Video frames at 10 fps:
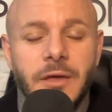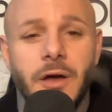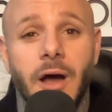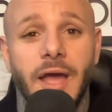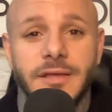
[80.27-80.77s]

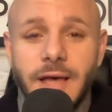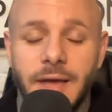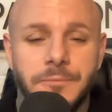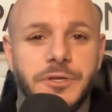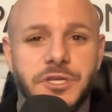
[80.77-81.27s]
All right, I
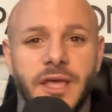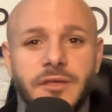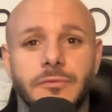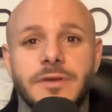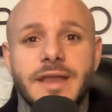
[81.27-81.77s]
appreciate
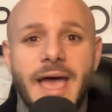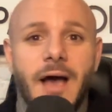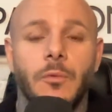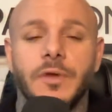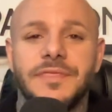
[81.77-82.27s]
you. Now,
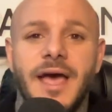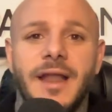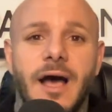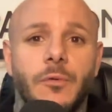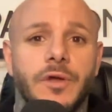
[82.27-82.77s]
with that
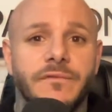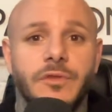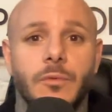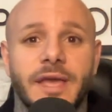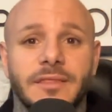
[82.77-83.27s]
out of the way,